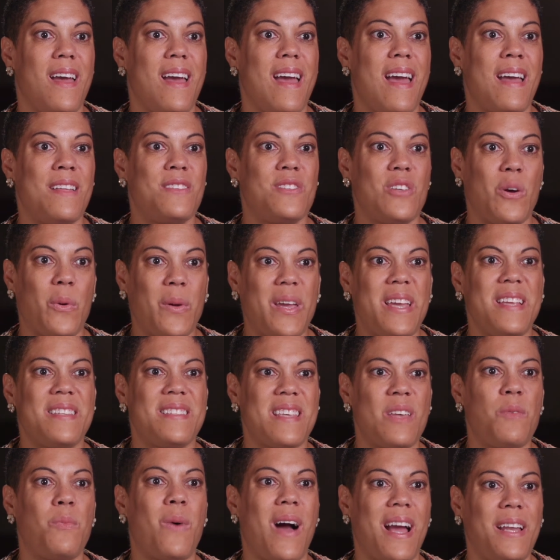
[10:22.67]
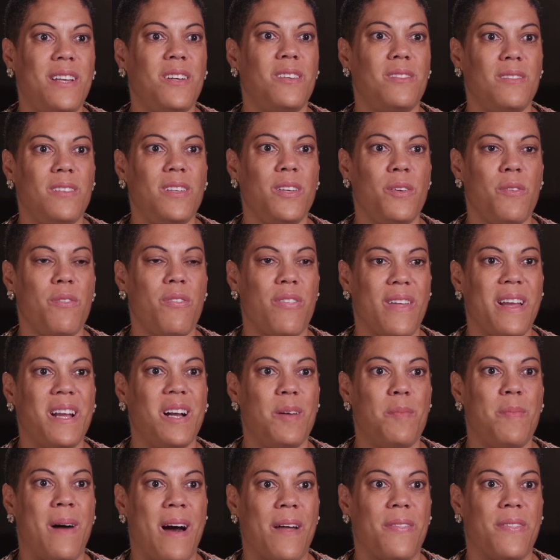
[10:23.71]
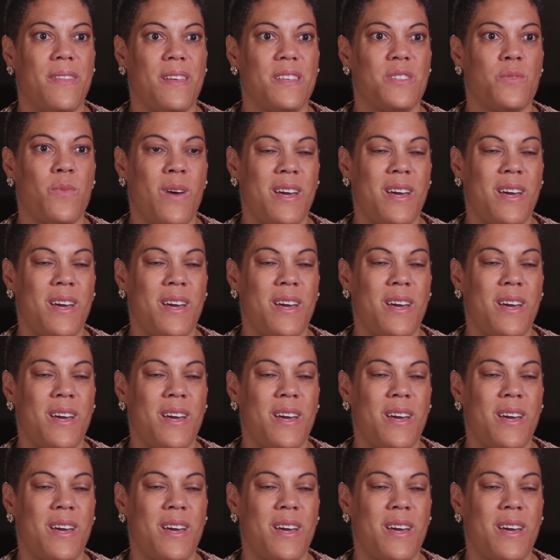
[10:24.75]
And so he said, why don't you think about this?